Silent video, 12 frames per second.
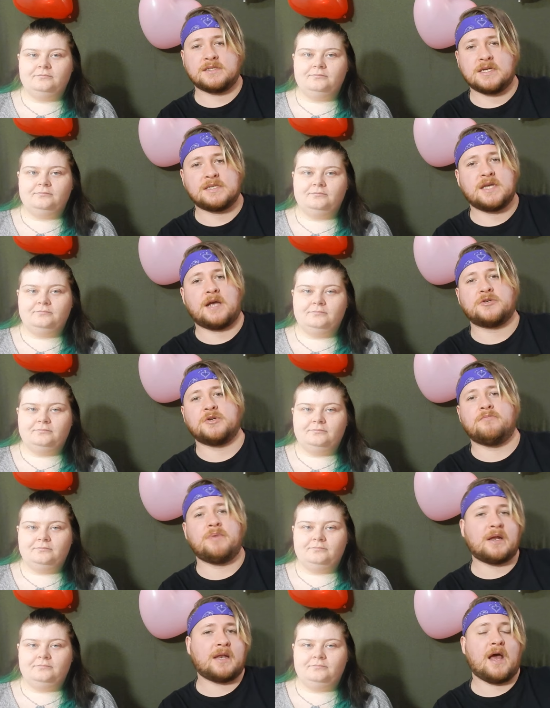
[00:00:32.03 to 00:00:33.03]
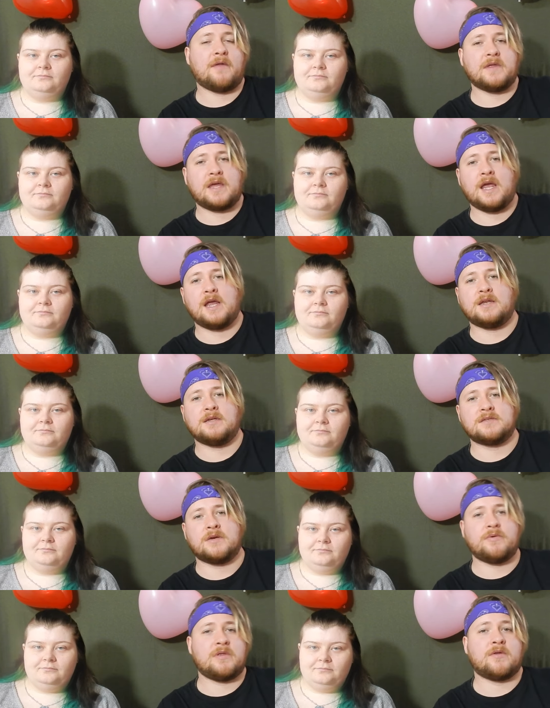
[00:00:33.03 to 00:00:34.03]
Speaker 1: Day section, picked out the
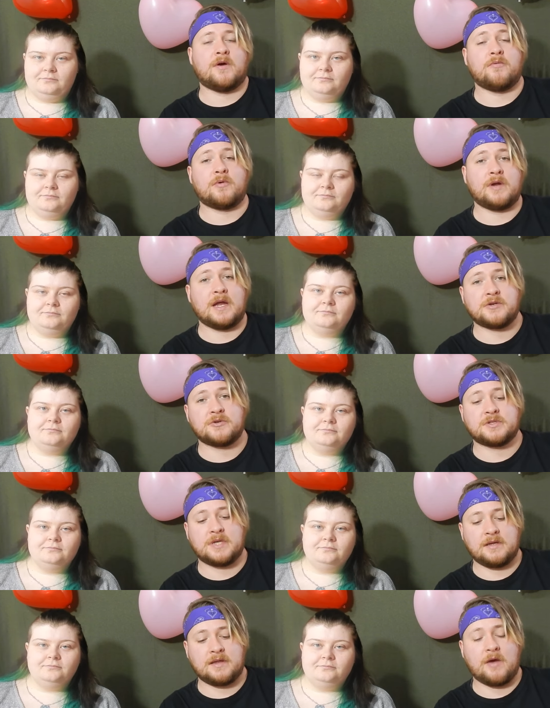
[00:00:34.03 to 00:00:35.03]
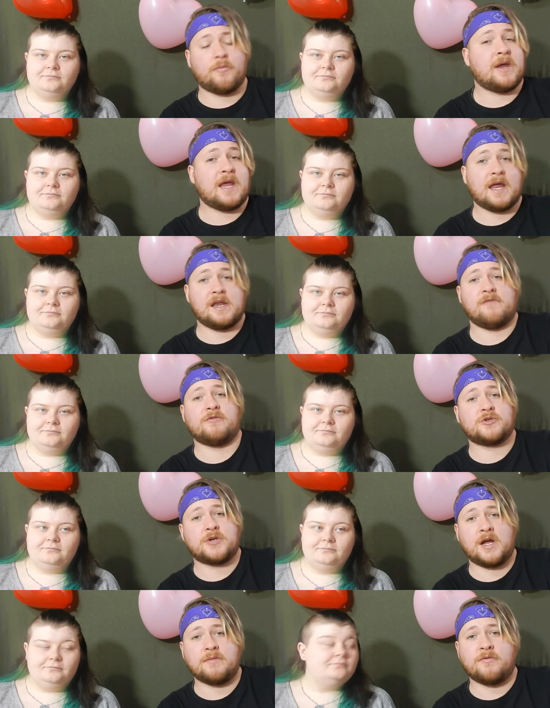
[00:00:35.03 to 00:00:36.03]
candies that we thought were interesting, that we had never
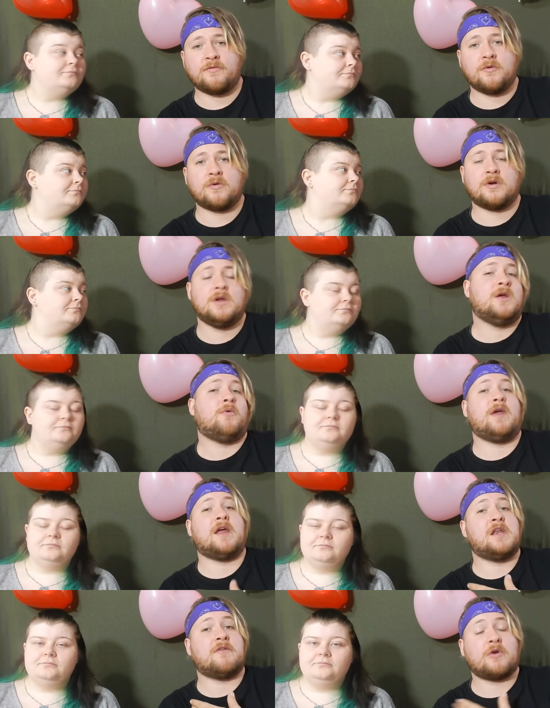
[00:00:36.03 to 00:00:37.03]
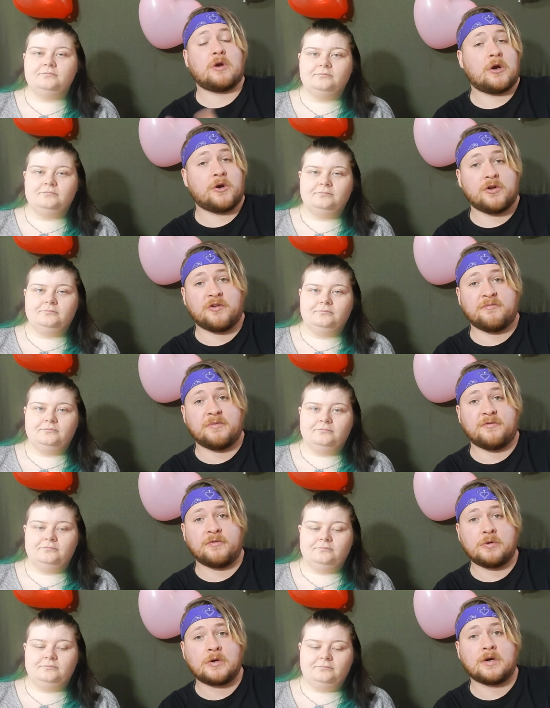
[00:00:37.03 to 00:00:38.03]
tried before, we had never heard of
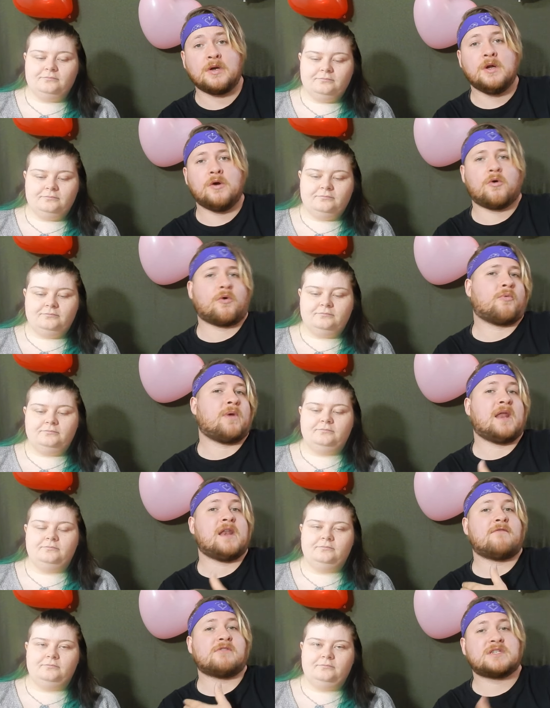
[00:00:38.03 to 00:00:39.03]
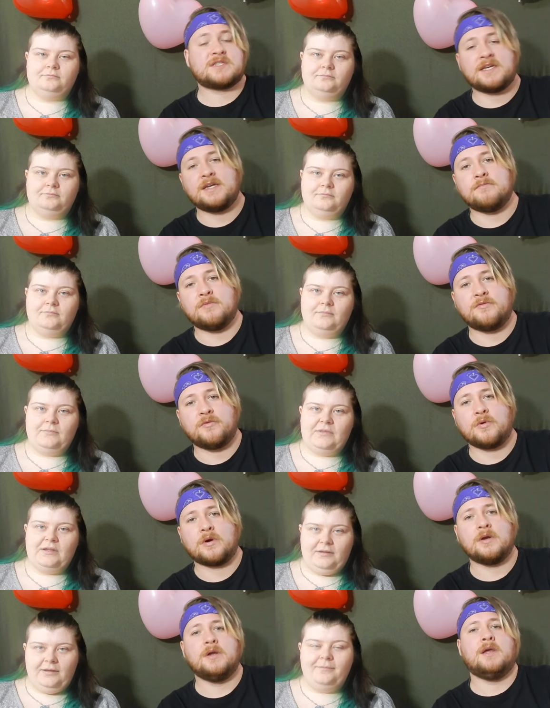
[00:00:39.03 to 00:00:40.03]
before, or we had never seen
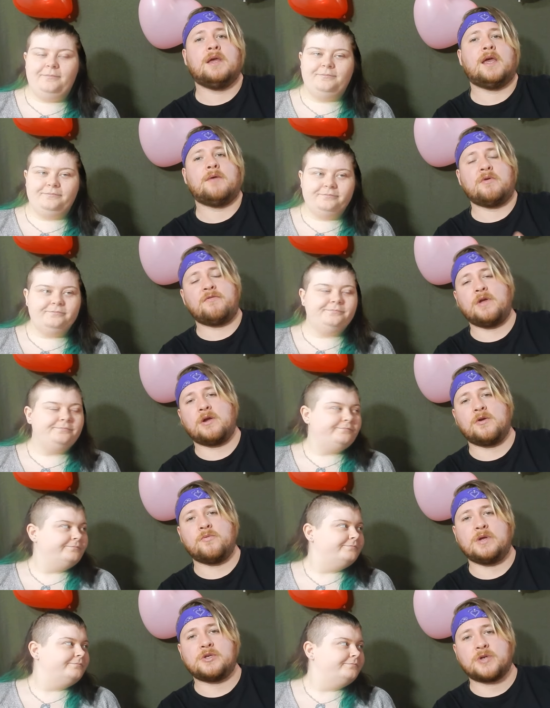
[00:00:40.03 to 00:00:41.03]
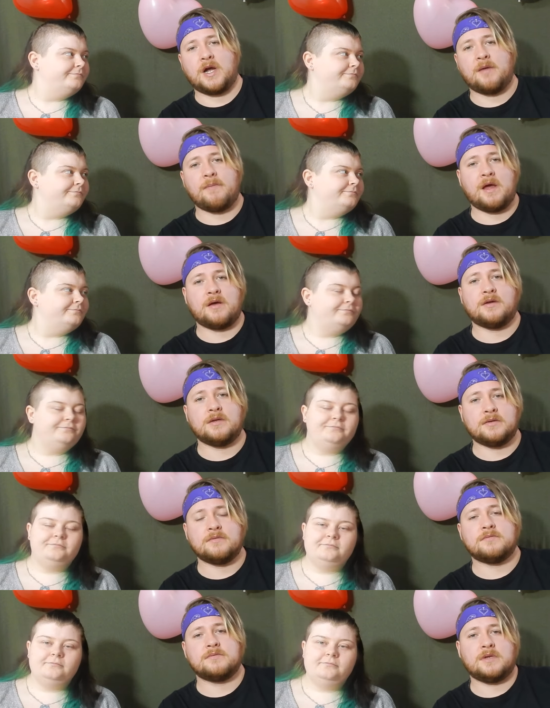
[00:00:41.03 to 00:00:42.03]
before, and we figured we'd try them out
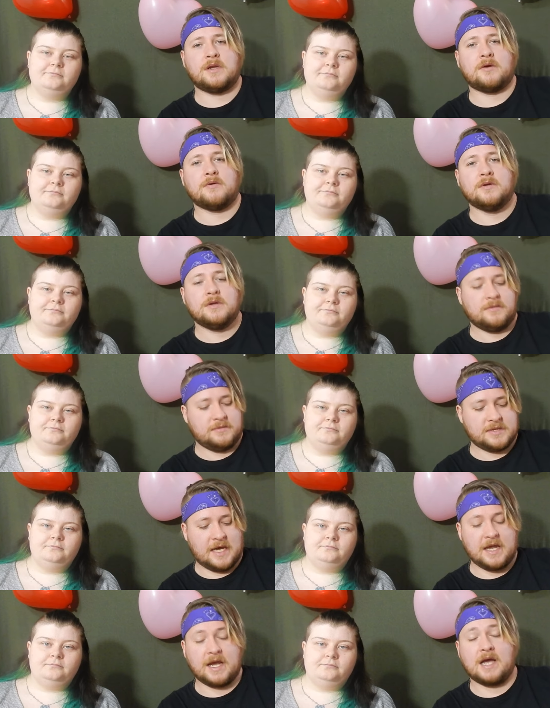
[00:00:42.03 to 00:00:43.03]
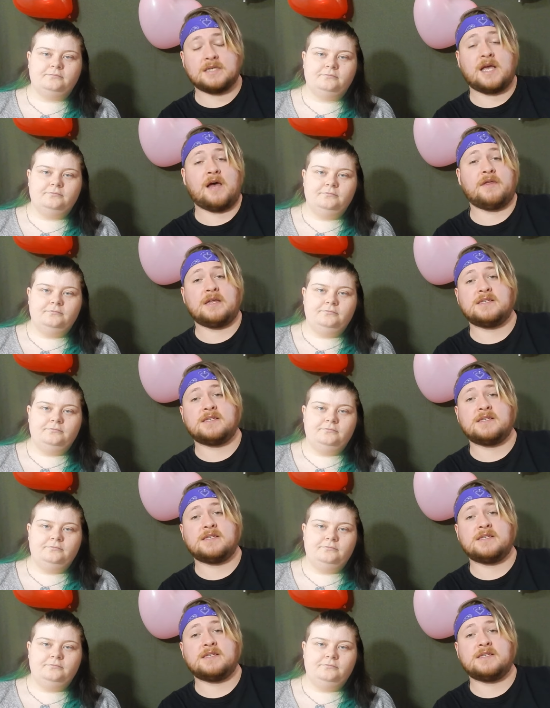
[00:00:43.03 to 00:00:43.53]
and, you know, tell you guys how they